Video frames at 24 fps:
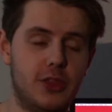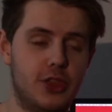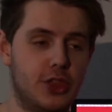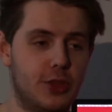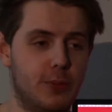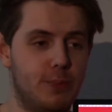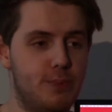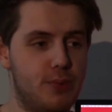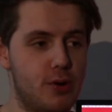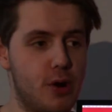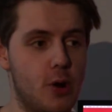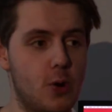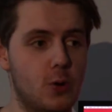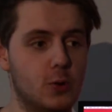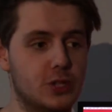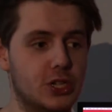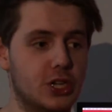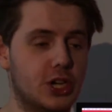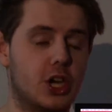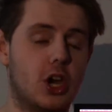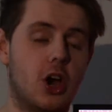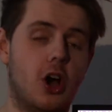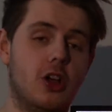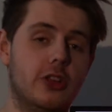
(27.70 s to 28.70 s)
the pros
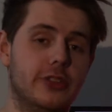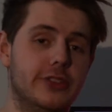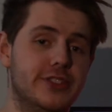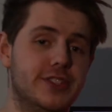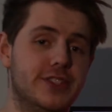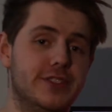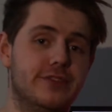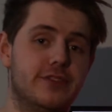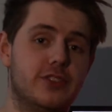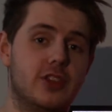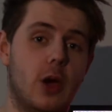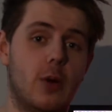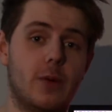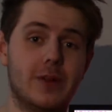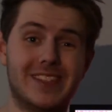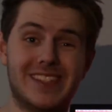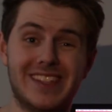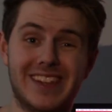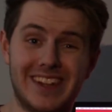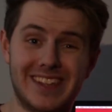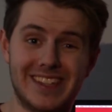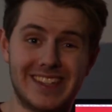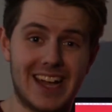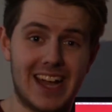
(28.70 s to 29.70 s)
and cons of going
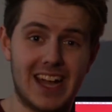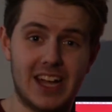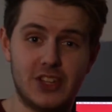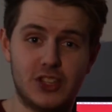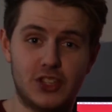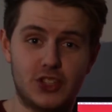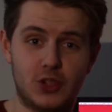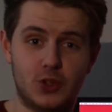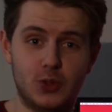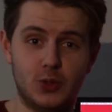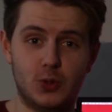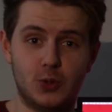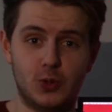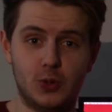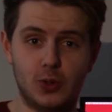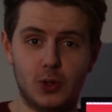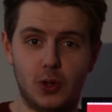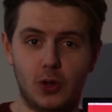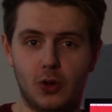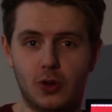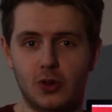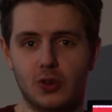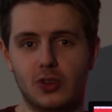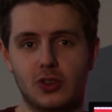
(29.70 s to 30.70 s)
to design school
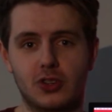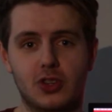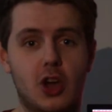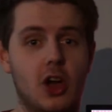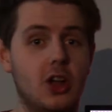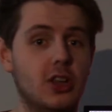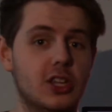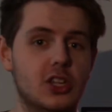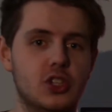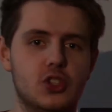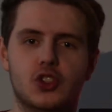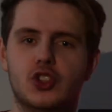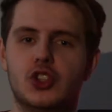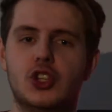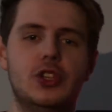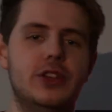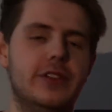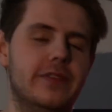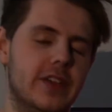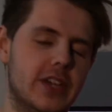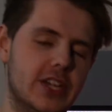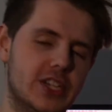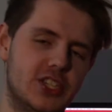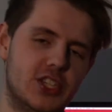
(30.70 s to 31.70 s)
or college or
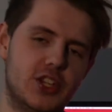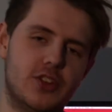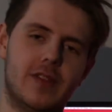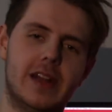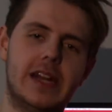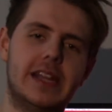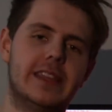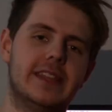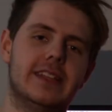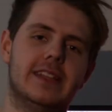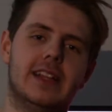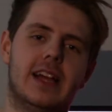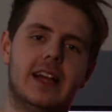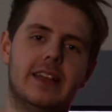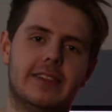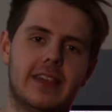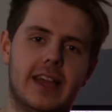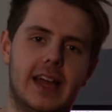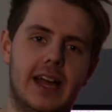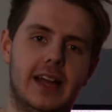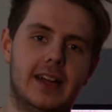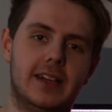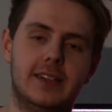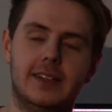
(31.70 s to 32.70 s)
university or anything like
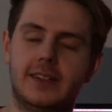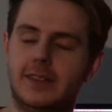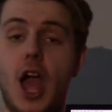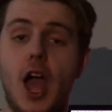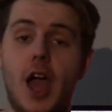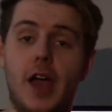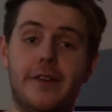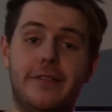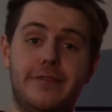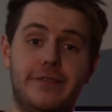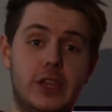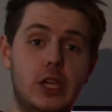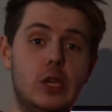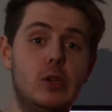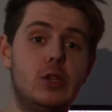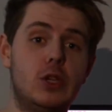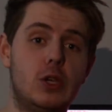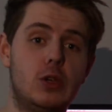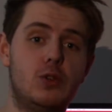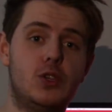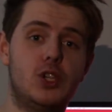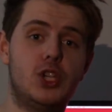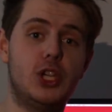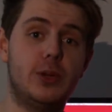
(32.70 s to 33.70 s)
that. A few
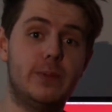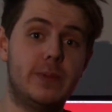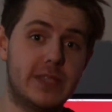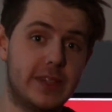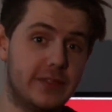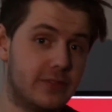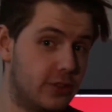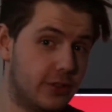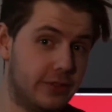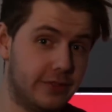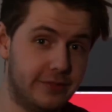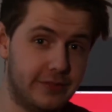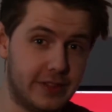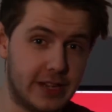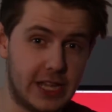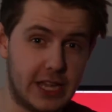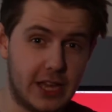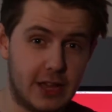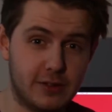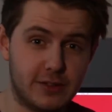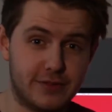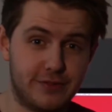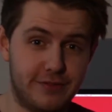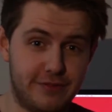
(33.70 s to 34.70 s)
YouTubers have done
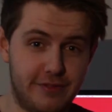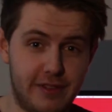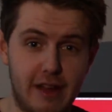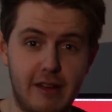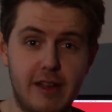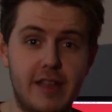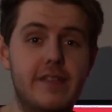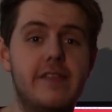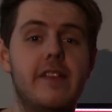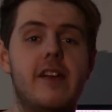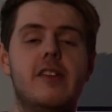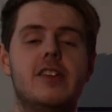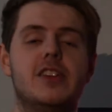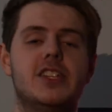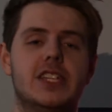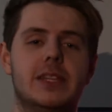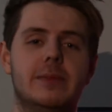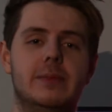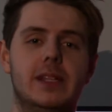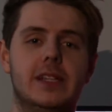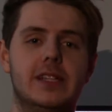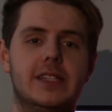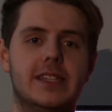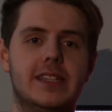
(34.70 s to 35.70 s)
videos very
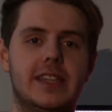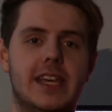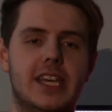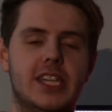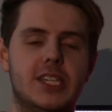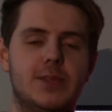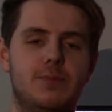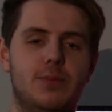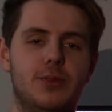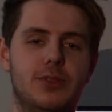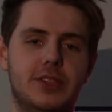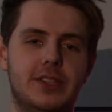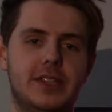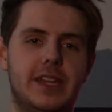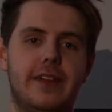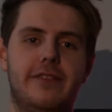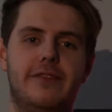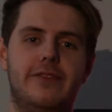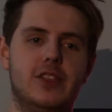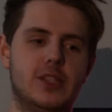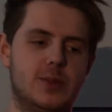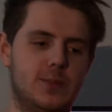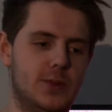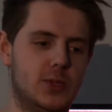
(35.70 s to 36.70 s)
similar to this, but the
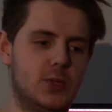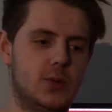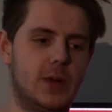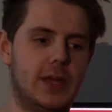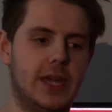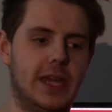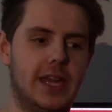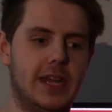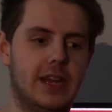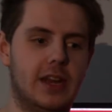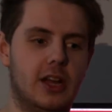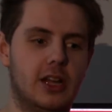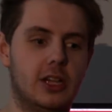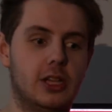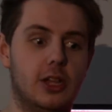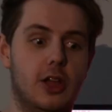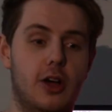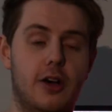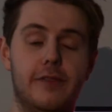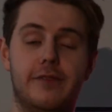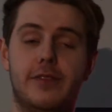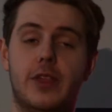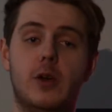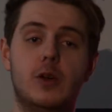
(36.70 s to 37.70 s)
difference between a
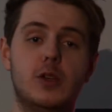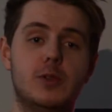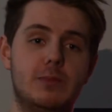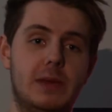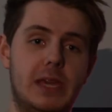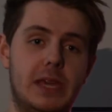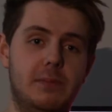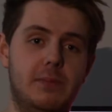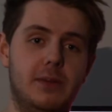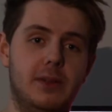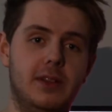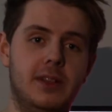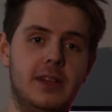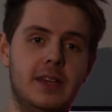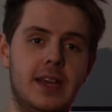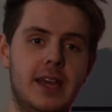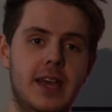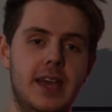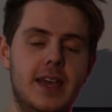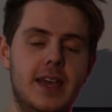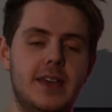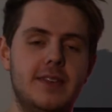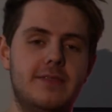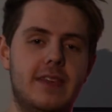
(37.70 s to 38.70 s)
lot of those people,
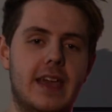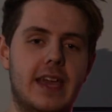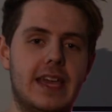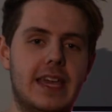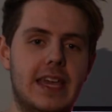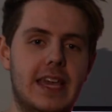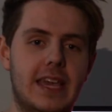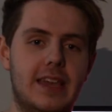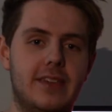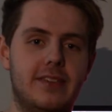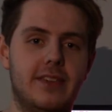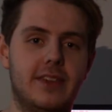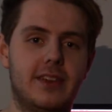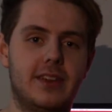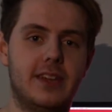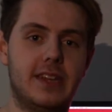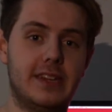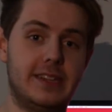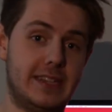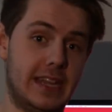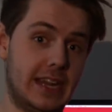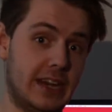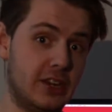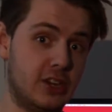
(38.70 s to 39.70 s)
they
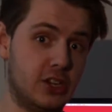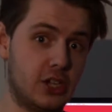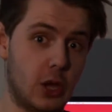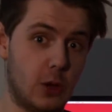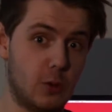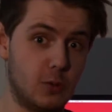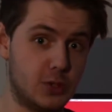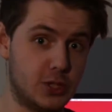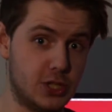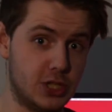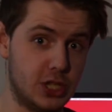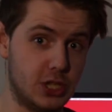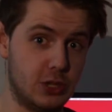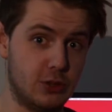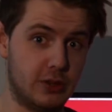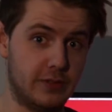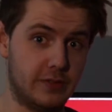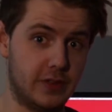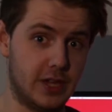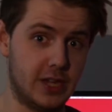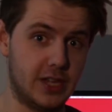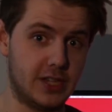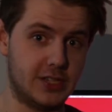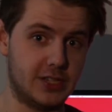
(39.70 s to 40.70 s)
either didn't go to
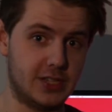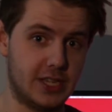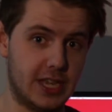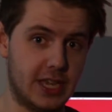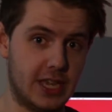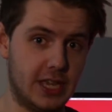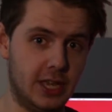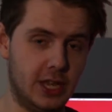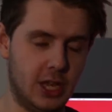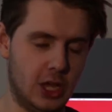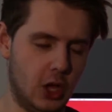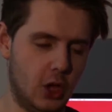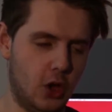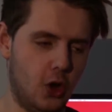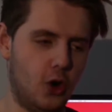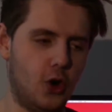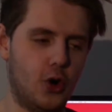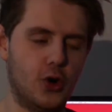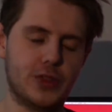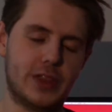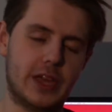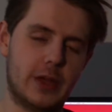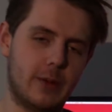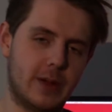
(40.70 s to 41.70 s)
university
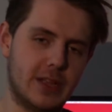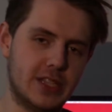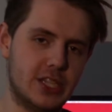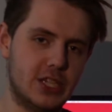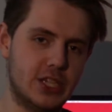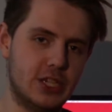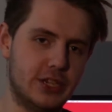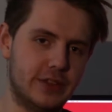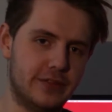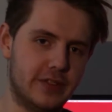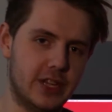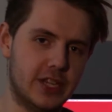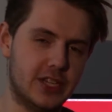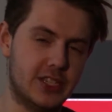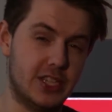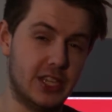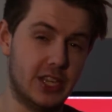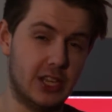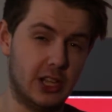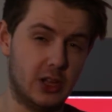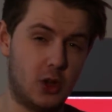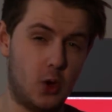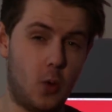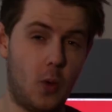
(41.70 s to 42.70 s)
or they went to
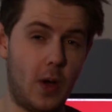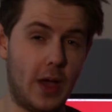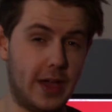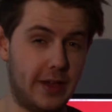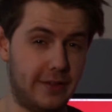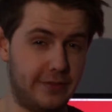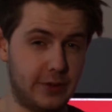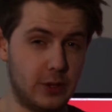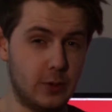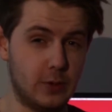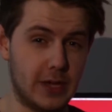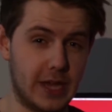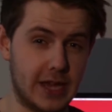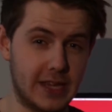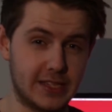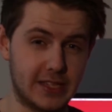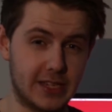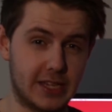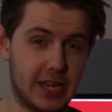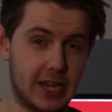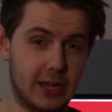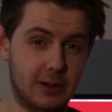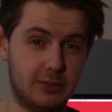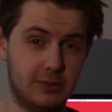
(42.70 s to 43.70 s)
university quite a few years
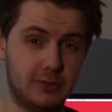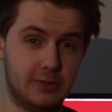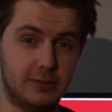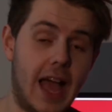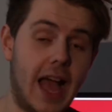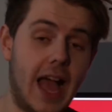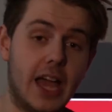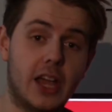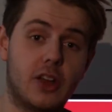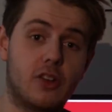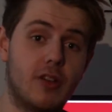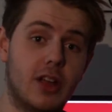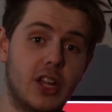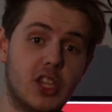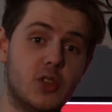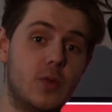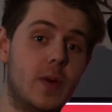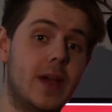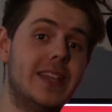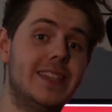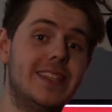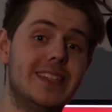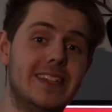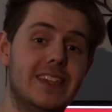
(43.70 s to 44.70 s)
ago. I
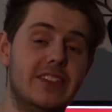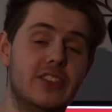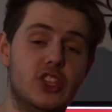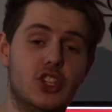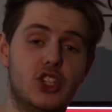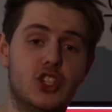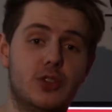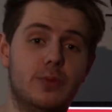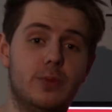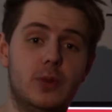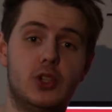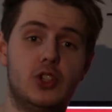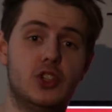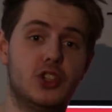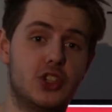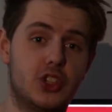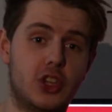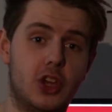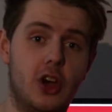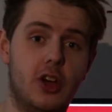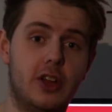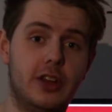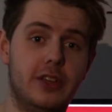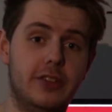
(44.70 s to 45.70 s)
graduated in the summer
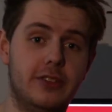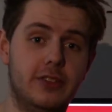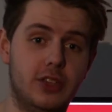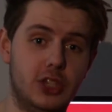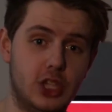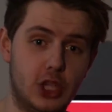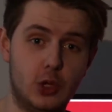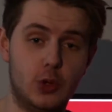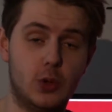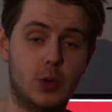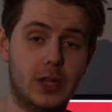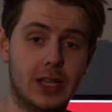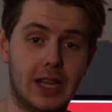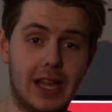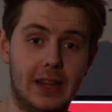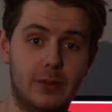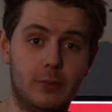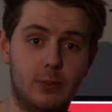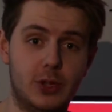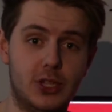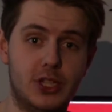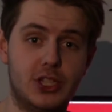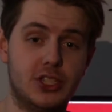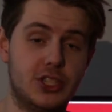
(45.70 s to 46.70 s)
just gone at
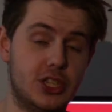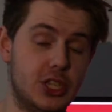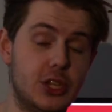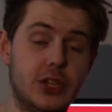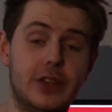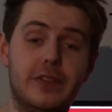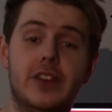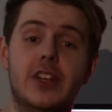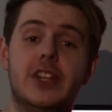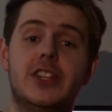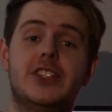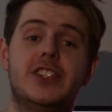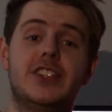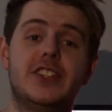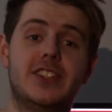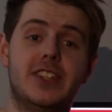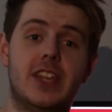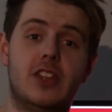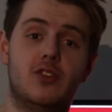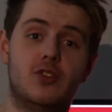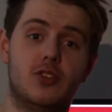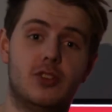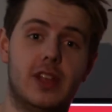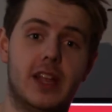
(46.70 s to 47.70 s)
UCLan, which is the University of
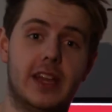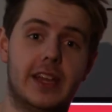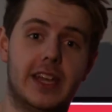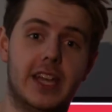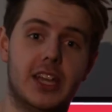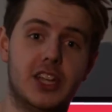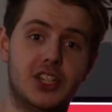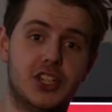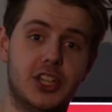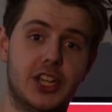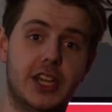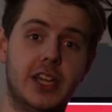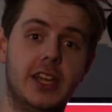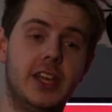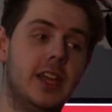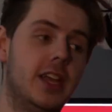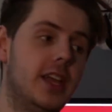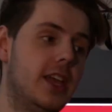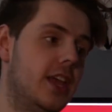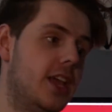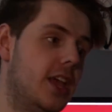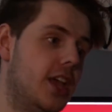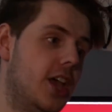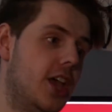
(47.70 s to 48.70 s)
Central Lancashire.
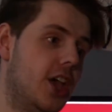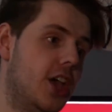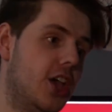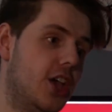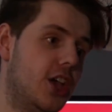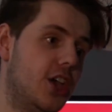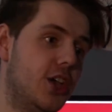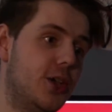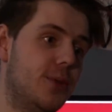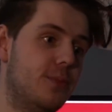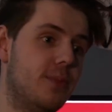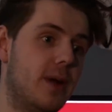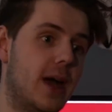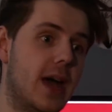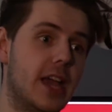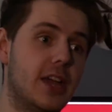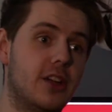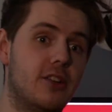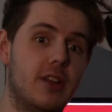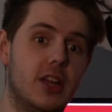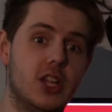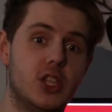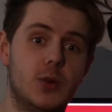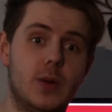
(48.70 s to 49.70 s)

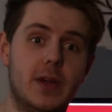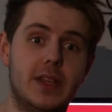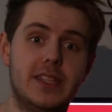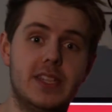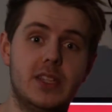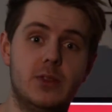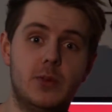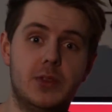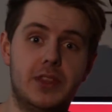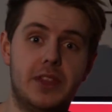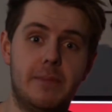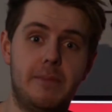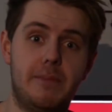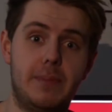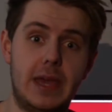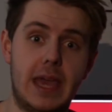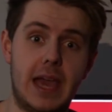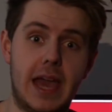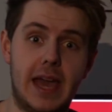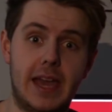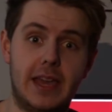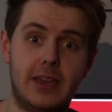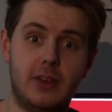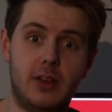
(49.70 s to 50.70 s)
I graduated with a
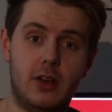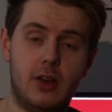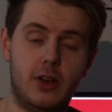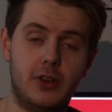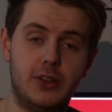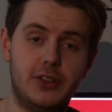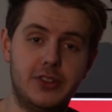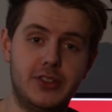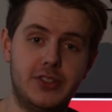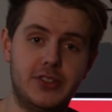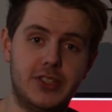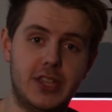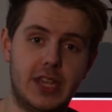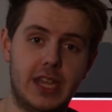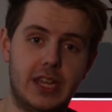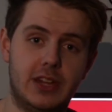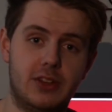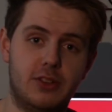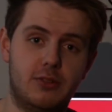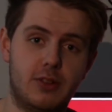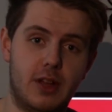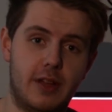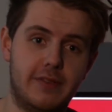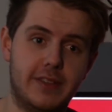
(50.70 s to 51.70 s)
BA Honours
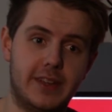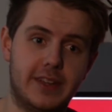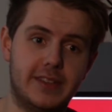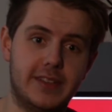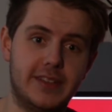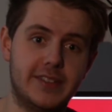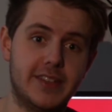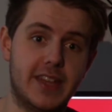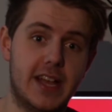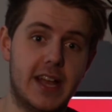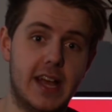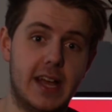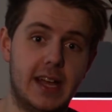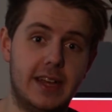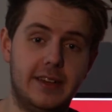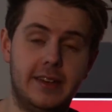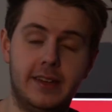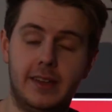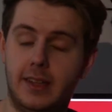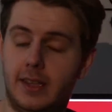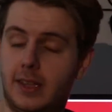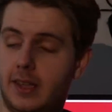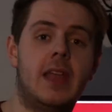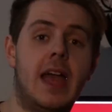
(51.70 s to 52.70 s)
in graphic design.
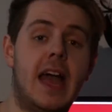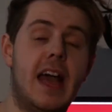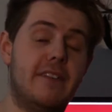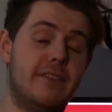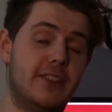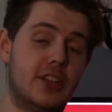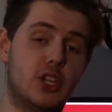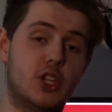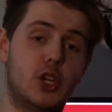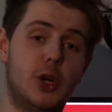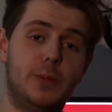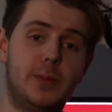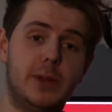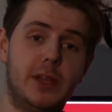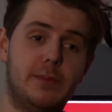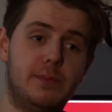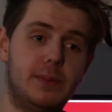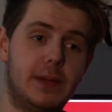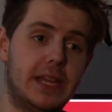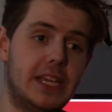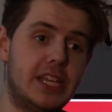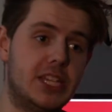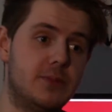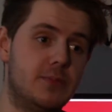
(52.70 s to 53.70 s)
I've had a couple
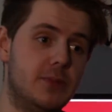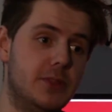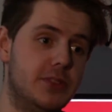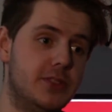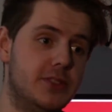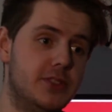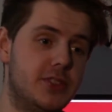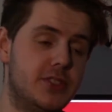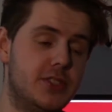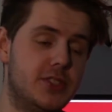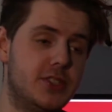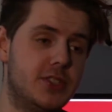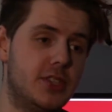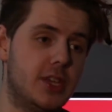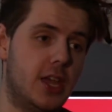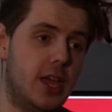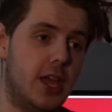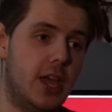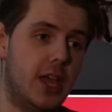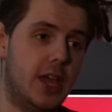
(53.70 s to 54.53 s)
of placements,